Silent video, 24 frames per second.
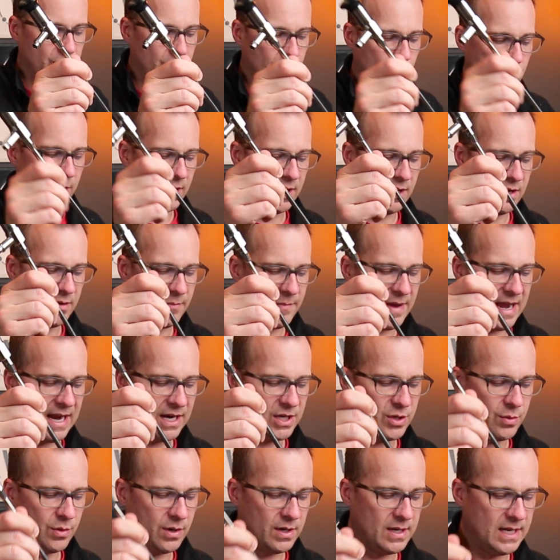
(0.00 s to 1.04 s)
And we can come back
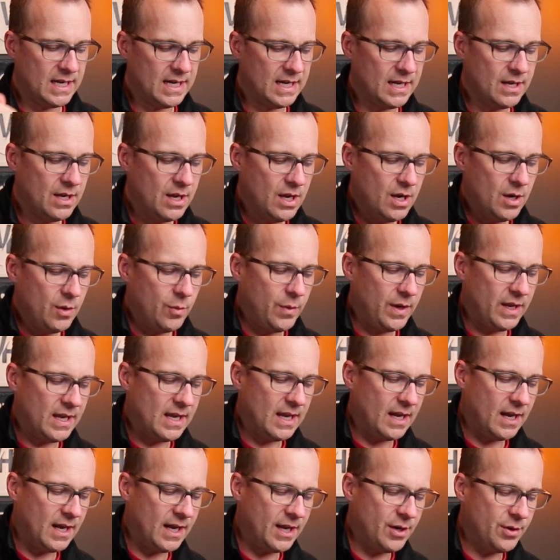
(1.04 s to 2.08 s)
to our knee, we can
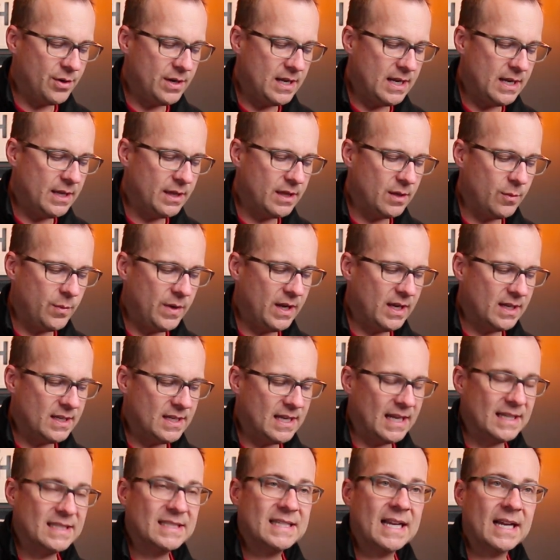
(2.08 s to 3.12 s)
get underneath, and we can
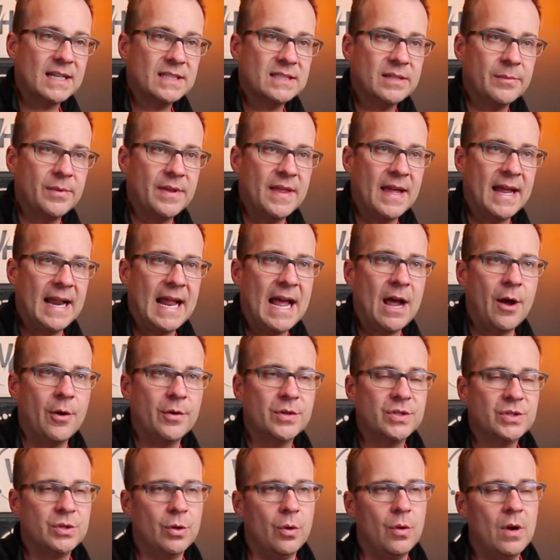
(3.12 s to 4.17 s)
dissect some of that out.
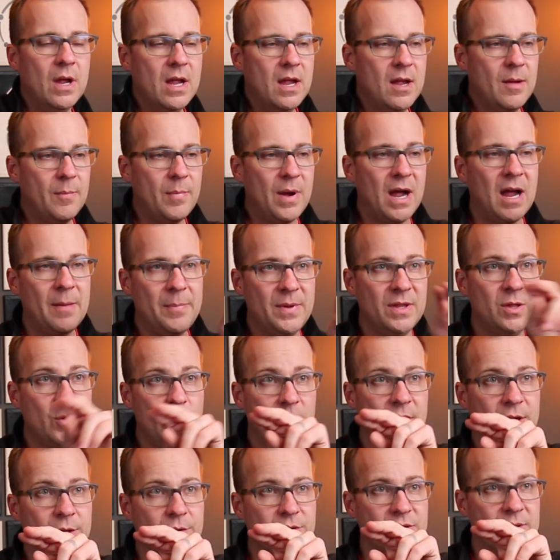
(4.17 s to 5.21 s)
So popping the
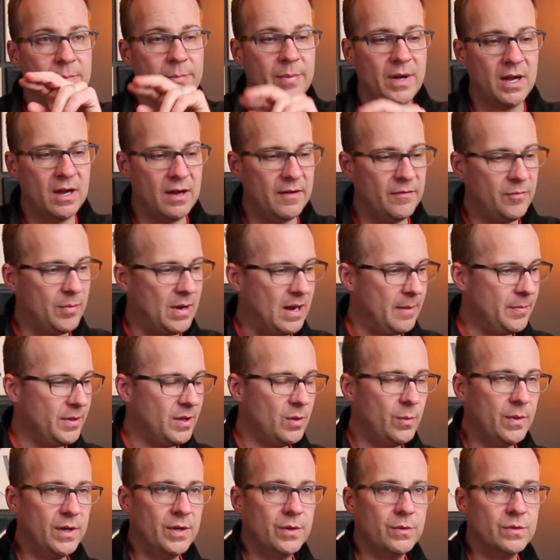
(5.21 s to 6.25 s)
windows above, popping the
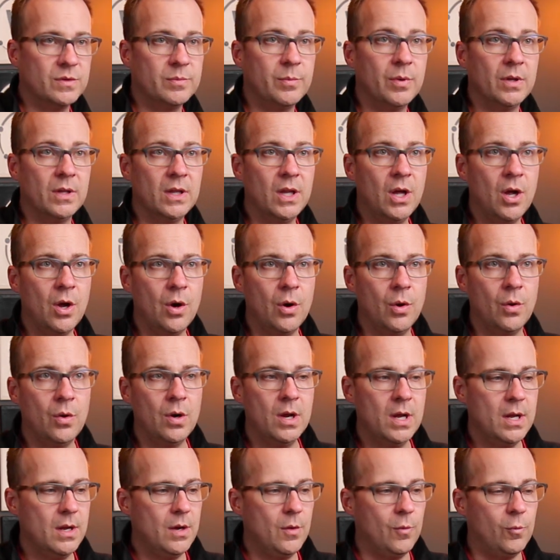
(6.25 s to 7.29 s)
windows below,
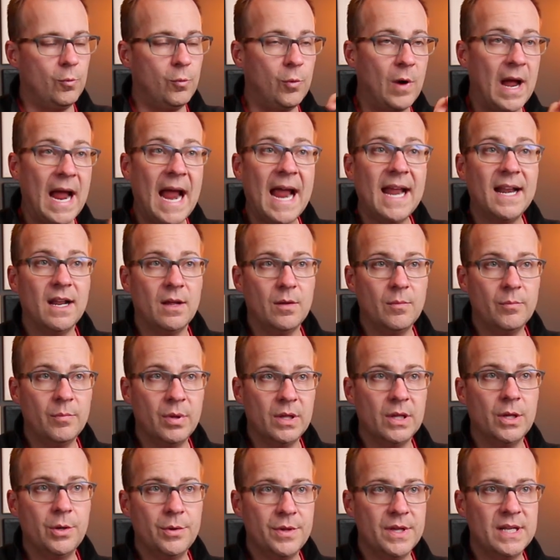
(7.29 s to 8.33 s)
right
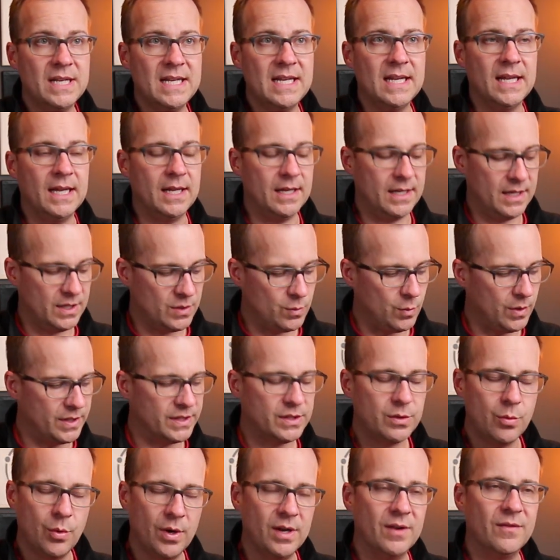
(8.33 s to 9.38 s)
below the knee is what's
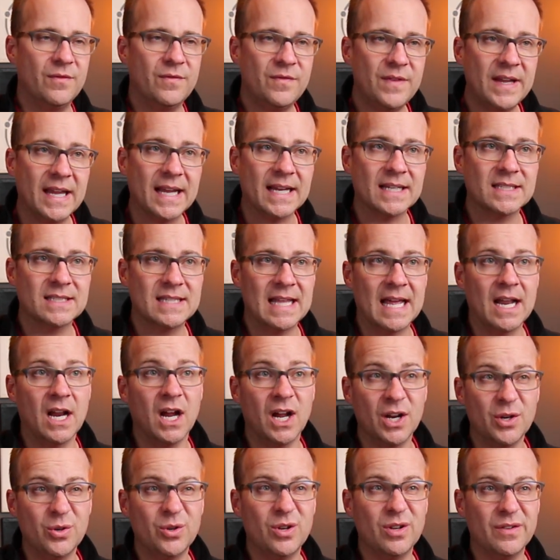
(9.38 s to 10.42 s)
going to fix that
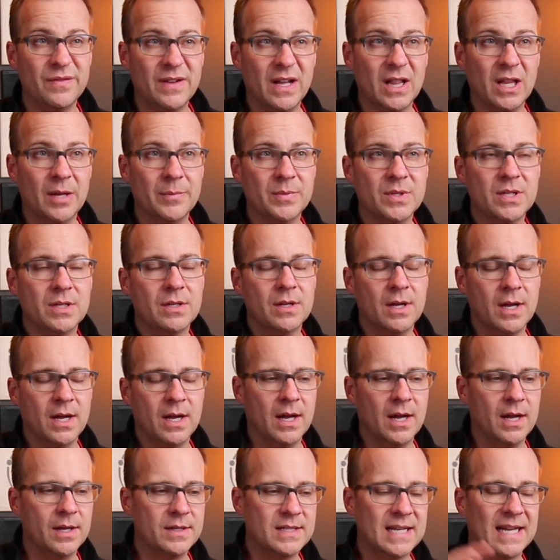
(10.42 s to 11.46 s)
underdeveloped
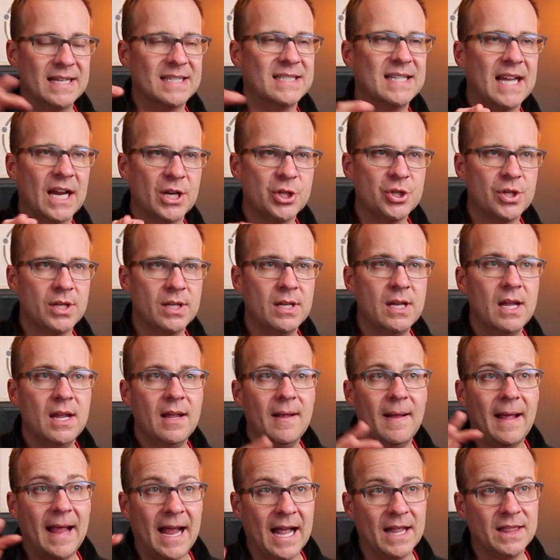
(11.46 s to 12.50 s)
dissection
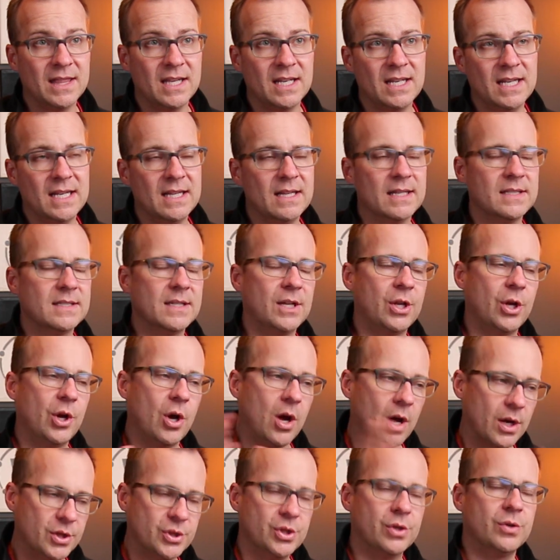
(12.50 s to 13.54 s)
at the knee that's going to
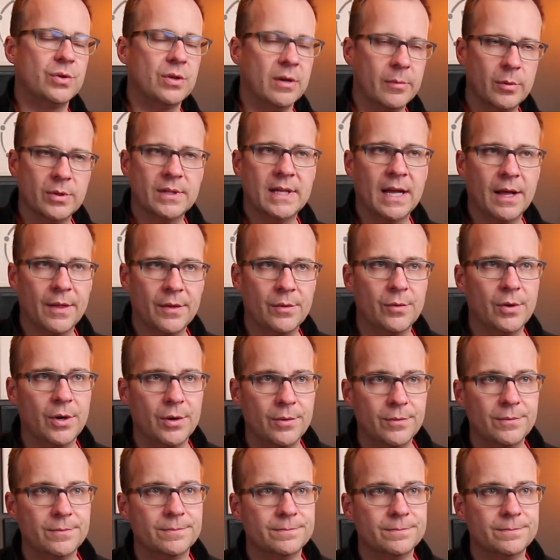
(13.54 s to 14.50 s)
cause you trouble down the road.